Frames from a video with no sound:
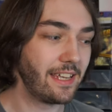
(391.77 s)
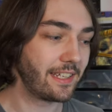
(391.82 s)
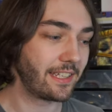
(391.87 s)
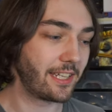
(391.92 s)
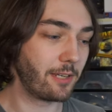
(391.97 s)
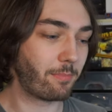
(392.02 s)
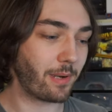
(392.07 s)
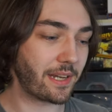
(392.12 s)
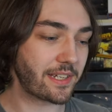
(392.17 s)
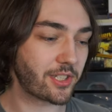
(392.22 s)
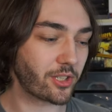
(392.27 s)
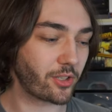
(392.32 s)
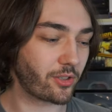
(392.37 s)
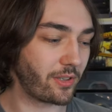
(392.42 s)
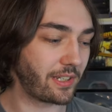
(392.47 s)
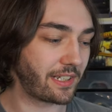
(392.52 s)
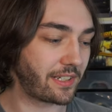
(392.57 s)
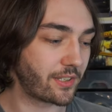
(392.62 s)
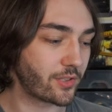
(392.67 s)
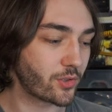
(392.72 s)
you
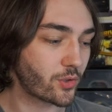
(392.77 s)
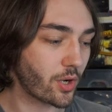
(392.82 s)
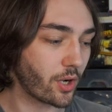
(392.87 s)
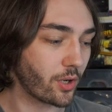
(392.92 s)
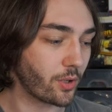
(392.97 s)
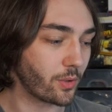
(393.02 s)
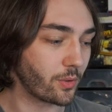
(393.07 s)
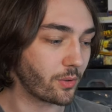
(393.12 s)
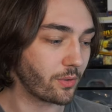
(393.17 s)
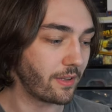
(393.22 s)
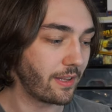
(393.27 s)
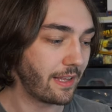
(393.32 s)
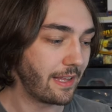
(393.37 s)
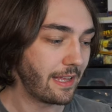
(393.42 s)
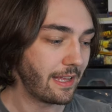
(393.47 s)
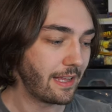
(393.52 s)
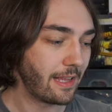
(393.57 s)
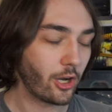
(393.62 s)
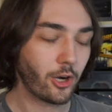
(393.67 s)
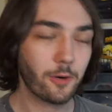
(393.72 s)
basically control
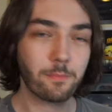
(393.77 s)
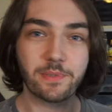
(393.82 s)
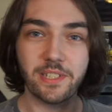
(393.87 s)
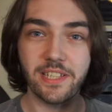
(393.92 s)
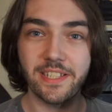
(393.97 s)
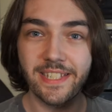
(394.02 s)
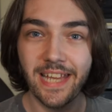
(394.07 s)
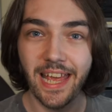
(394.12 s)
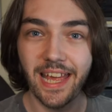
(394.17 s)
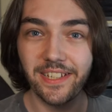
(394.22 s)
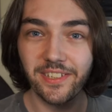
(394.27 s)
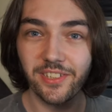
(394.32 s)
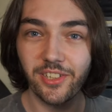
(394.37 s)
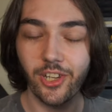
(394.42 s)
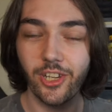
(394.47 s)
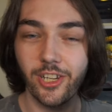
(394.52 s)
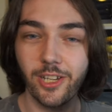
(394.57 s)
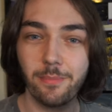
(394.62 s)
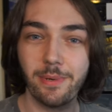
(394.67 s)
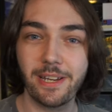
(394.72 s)
up to 10
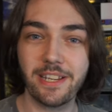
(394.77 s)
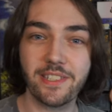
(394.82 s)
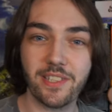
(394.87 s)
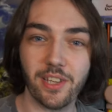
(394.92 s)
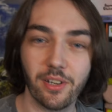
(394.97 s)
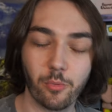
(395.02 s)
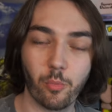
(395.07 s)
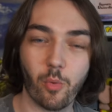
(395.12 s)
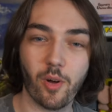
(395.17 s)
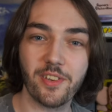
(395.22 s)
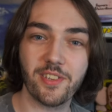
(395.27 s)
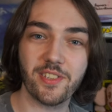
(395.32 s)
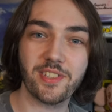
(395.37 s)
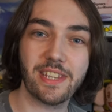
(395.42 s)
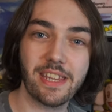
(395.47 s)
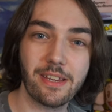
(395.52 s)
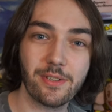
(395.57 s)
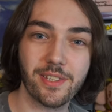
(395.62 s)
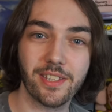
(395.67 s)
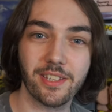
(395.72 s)
Kirbys at once
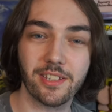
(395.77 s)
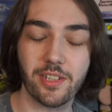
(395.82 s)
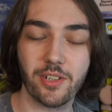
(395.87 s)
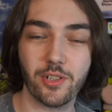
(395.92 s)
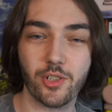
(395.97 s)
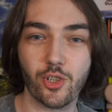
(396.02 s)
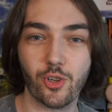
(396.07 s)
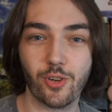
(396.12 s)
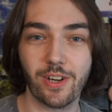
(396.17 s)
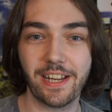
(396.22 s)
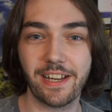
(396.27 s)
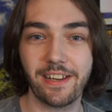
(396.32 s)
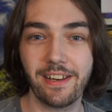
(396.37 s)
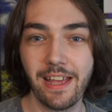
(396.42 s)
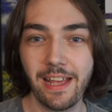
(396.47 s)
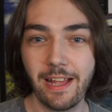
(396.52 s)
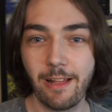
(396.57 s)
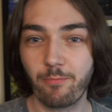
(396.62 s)
using the touchscreen,